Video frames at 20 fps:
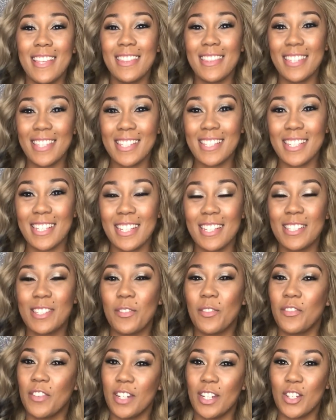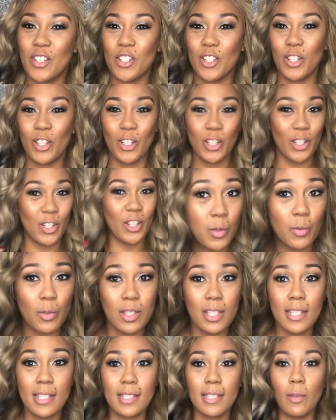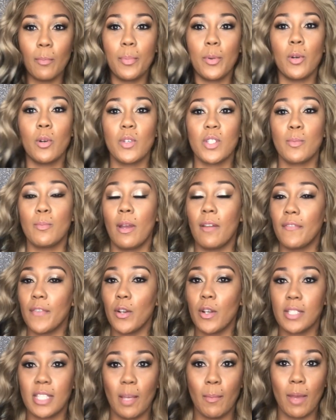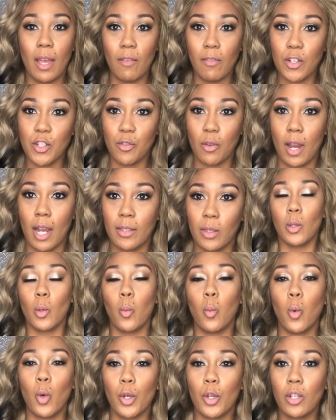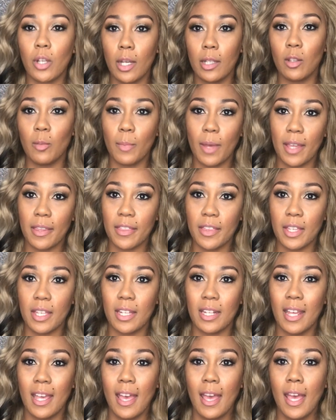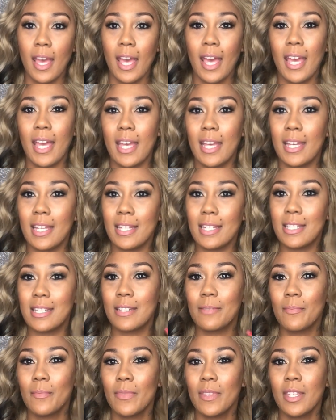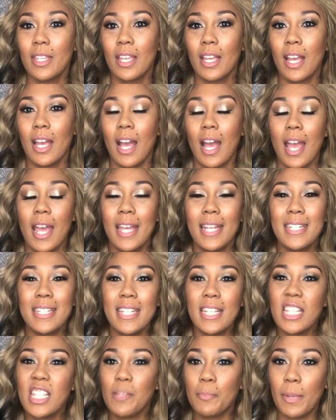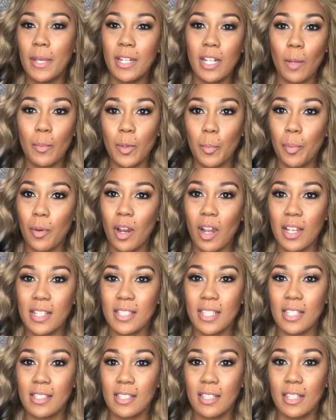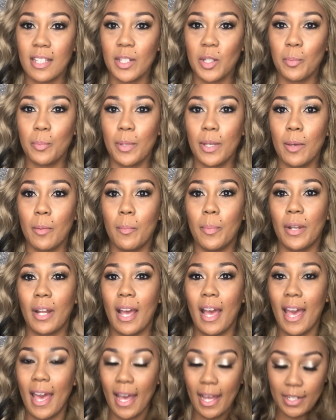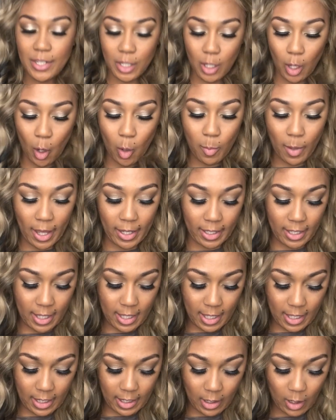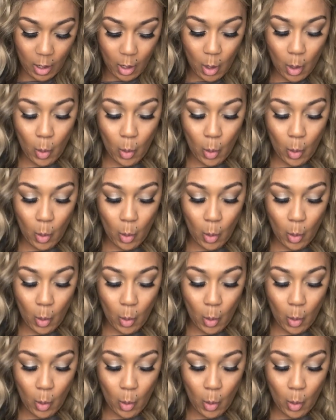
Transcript: and this is the finished look. It's really simple. It's my first time ever trying the watercolor method and it did speed up the process a little bit, but I had to go back in